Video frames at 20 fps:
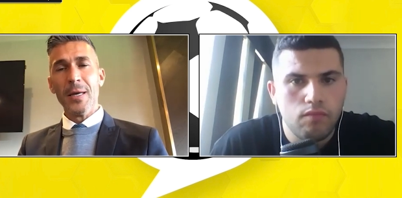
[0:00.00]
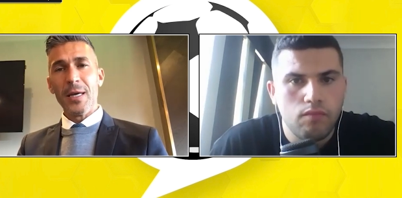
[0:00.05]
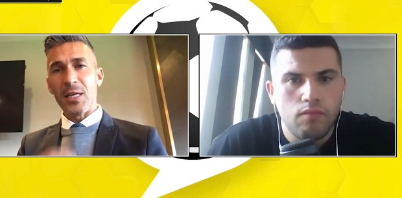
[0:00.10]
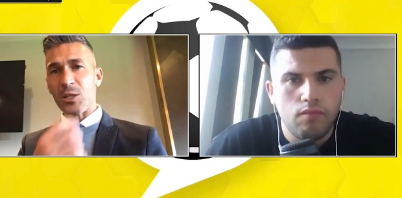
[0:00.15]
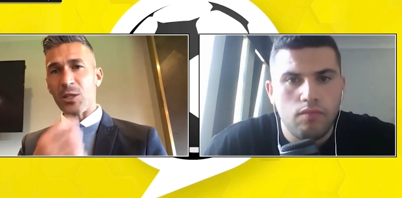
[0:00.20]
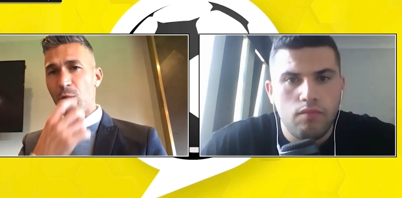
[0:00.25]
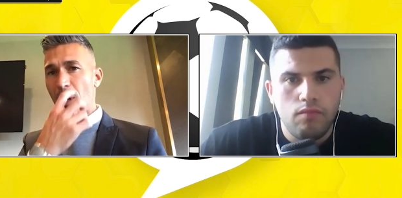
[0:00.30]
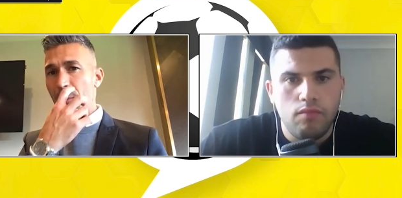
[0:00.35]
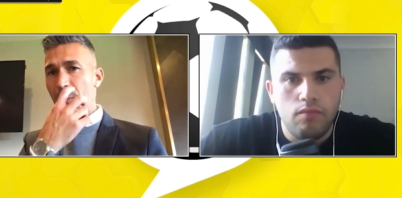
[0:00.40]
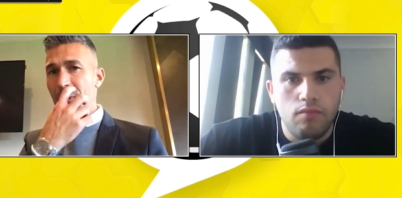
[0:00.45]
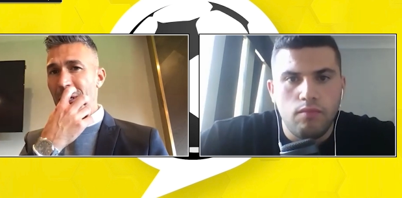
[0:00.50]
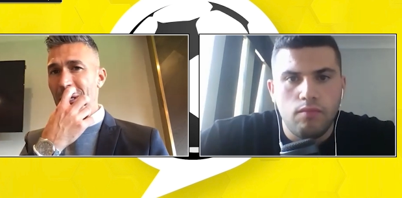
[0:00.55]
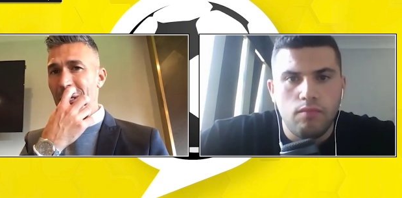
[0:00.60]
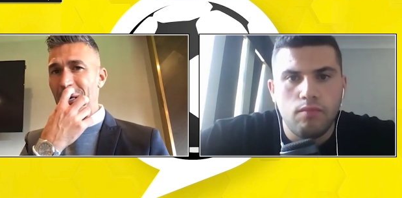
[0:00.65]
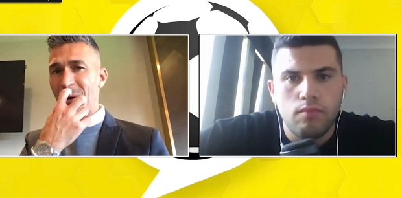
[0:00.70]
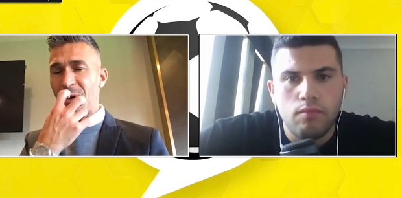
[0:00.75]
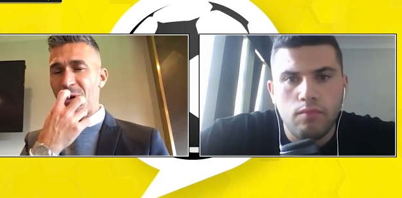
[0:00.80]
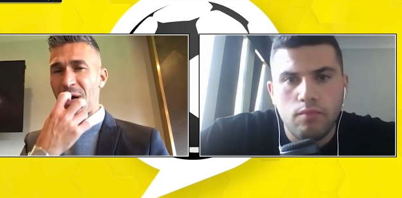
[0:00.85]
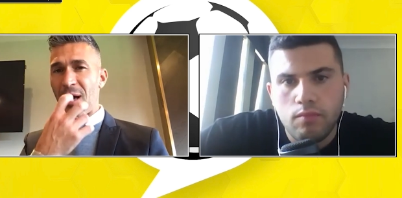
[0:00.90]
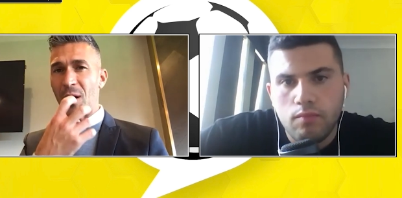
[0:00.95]
Speaker 1: is going to be
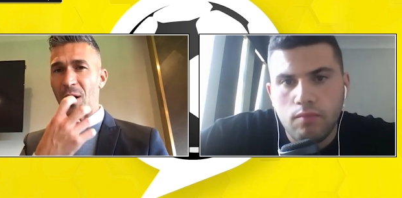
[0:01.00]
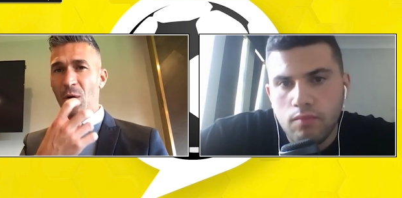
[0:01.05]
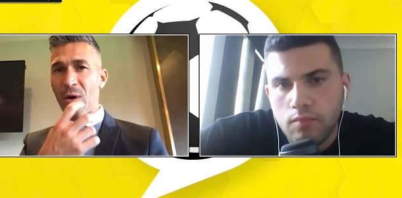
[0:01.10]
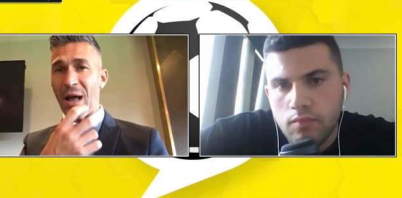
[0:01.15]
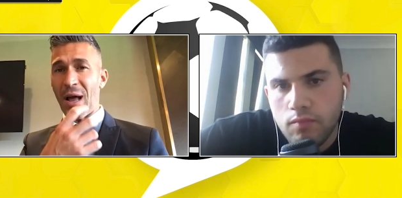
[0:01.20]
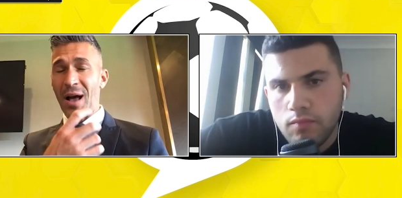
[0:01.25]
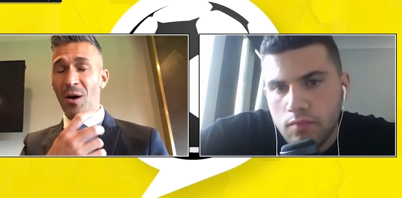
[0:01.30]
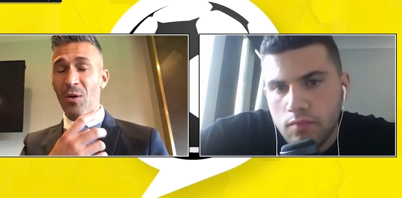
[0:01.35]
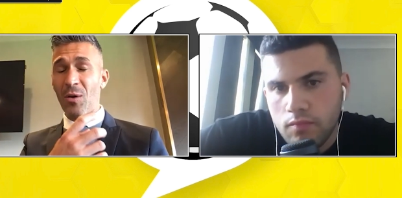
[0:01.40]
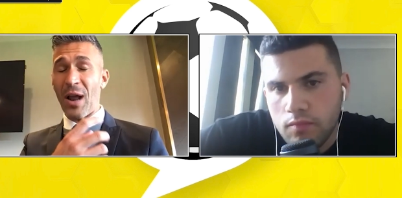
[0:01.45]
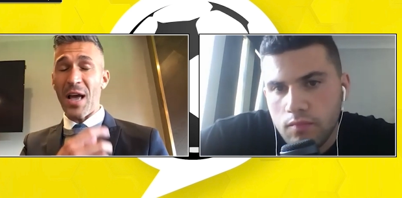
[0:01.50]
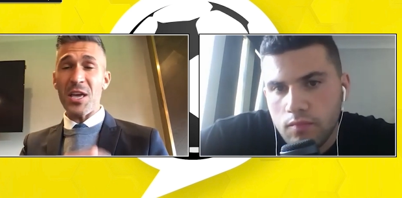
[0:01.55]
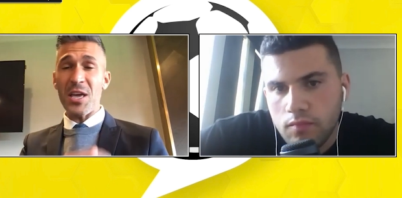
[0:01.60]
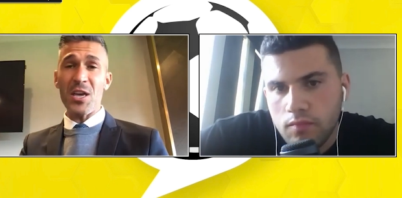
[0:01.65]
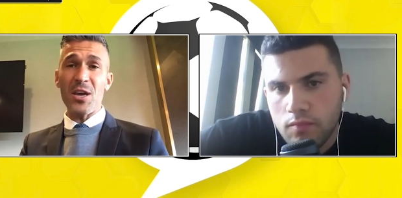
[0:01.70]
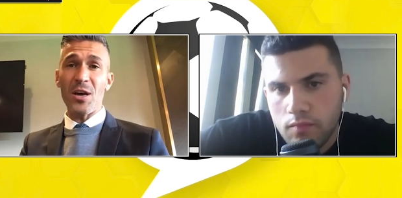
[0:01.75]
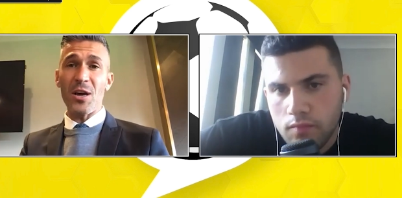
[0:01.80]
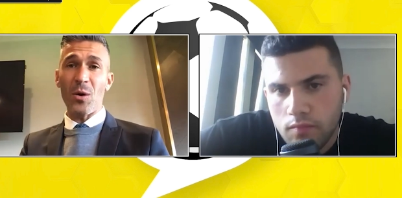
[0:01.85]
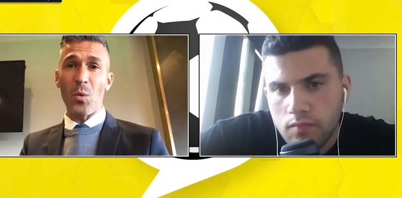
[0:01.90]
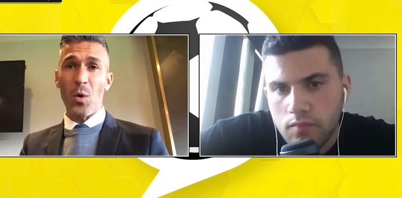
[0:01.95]
key on a, on, a, on a year